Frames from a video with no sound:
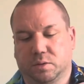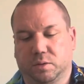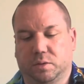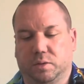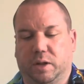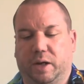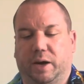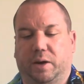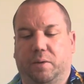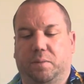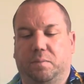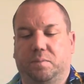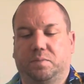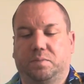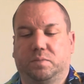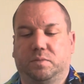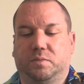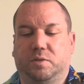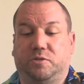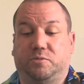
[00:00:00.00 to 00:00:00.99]
Now,
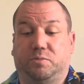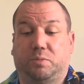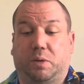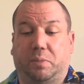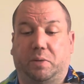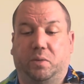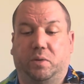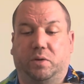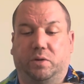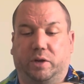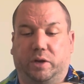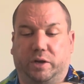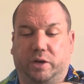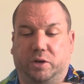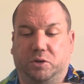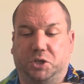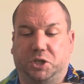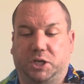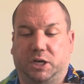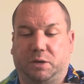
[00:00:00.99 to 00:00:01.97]
this probably will going to go
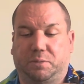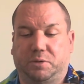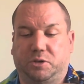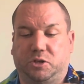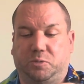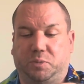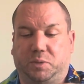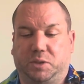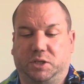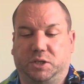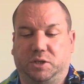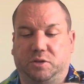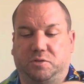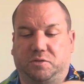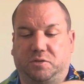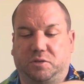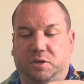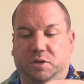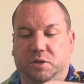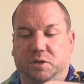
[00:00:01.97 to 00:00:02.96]
sharpish
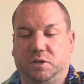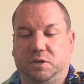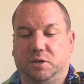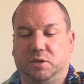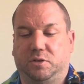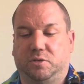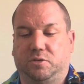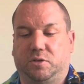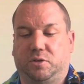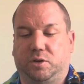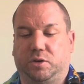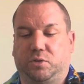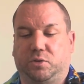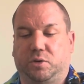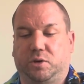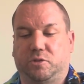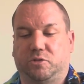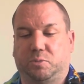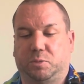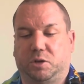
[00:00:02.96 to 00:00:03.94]
because it's only
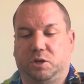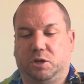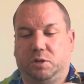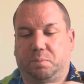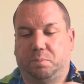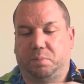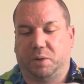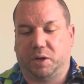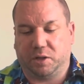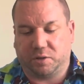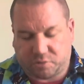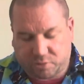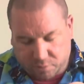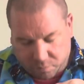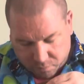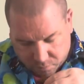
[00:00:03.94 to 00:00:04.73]
quite small, but